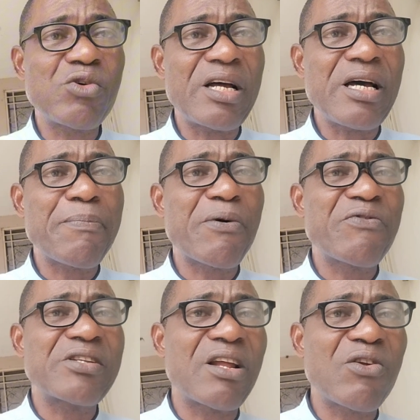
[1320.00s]
either
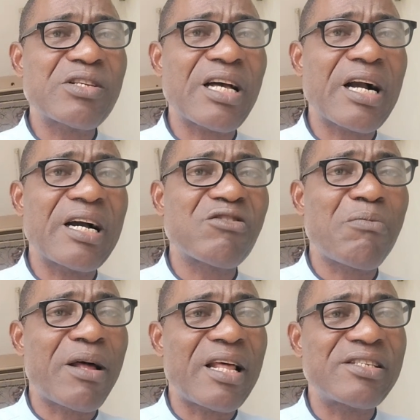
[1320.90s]
profit and loss account
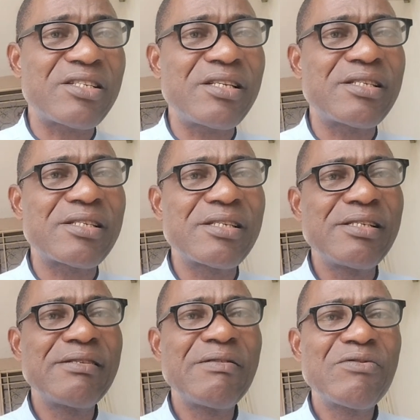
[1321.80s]
or balance sheet
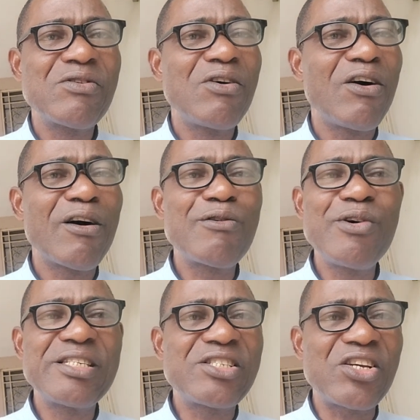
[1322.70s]

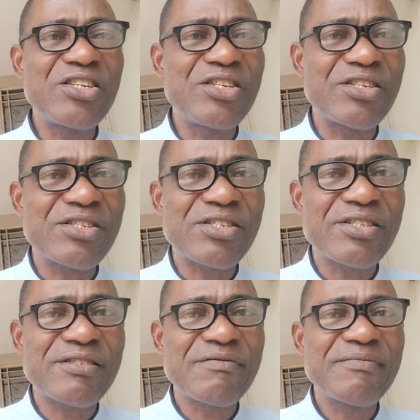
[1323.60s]
always
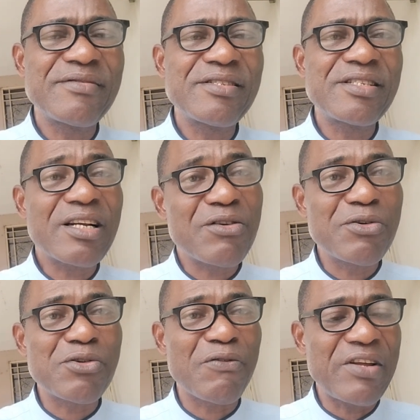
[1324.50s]
changes. Take
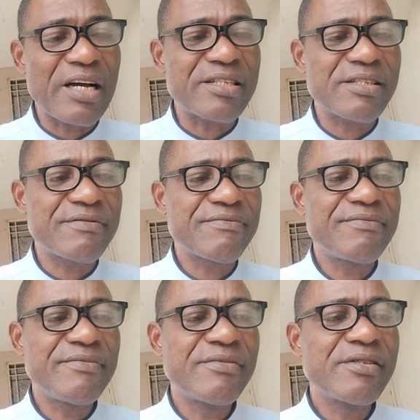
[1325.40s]
note of that.
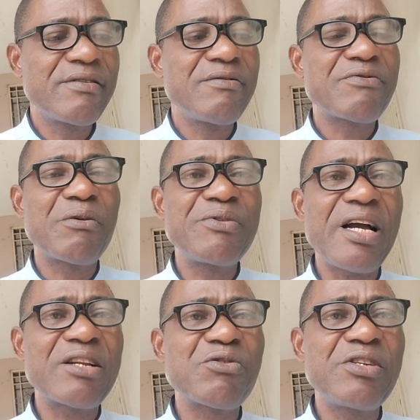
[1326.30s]
From
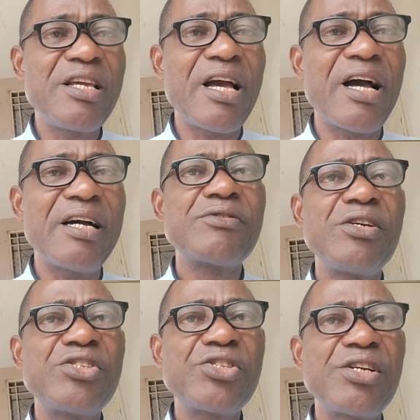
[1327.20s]
year to year,
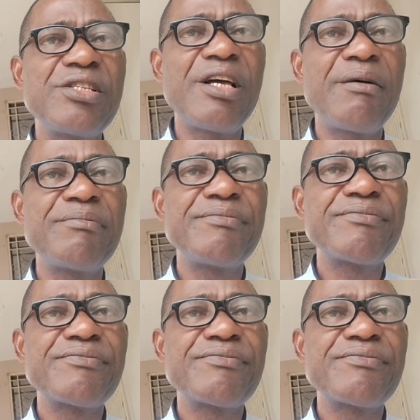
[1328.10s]
they change them.